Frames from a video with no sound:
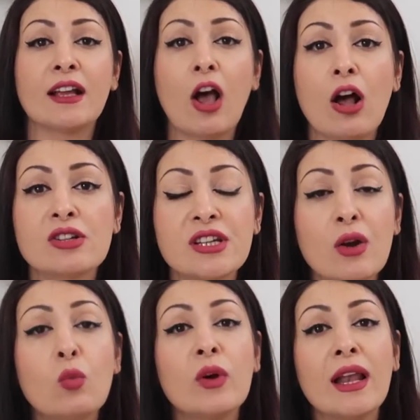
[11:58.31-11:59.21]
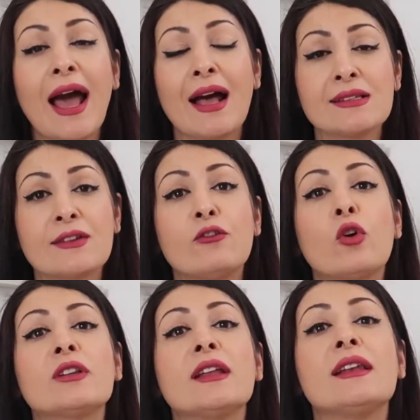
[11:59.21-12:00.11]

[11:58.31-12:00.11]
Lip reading: the counter will ask for the